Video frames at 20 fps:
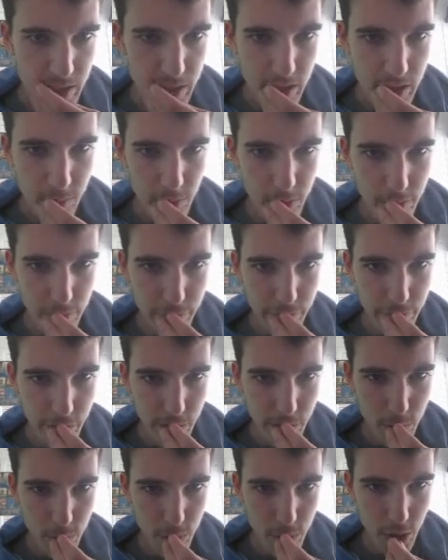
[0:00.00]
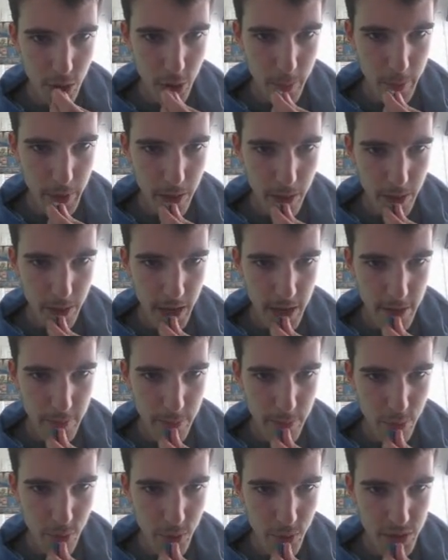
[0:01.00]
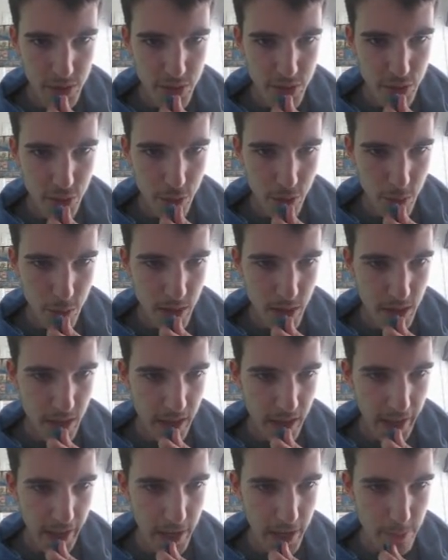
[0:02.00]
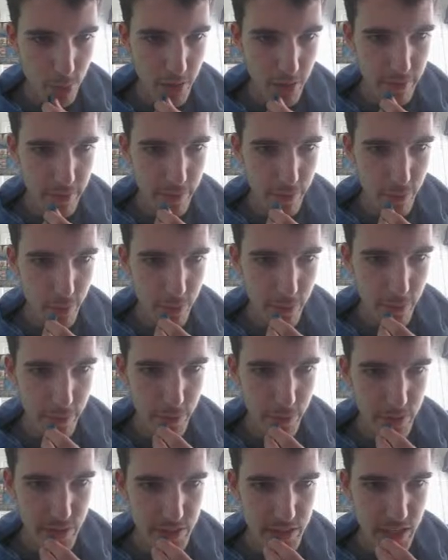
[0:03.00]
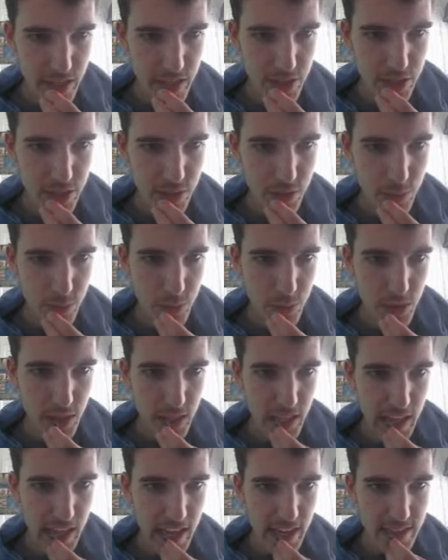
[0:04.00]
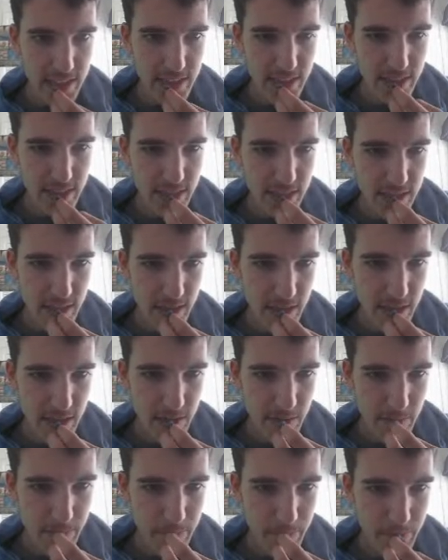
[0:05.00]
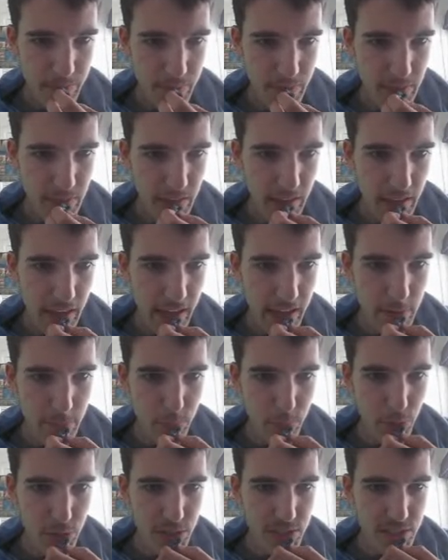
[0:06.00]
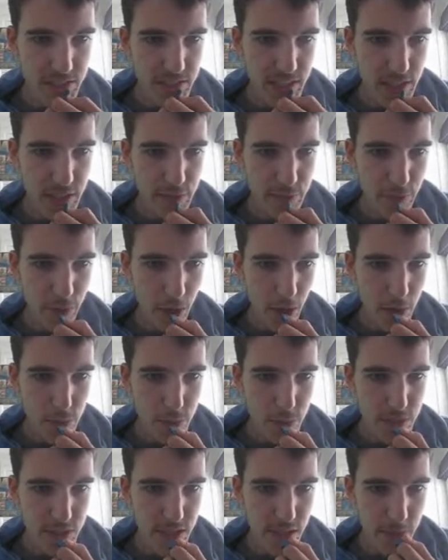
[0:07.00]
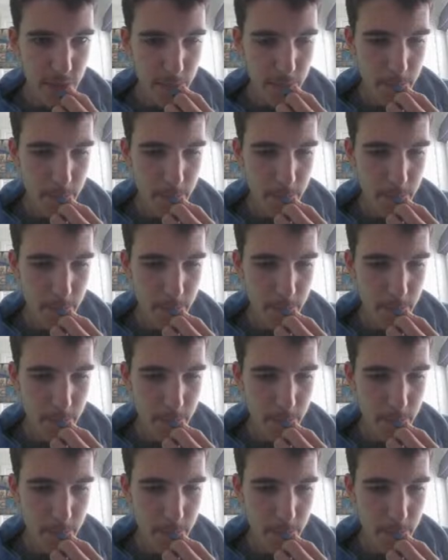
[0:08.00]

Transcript: we got Final Comment on 8.2, 8.4 for Intentional Lass, 8.6 for Otium,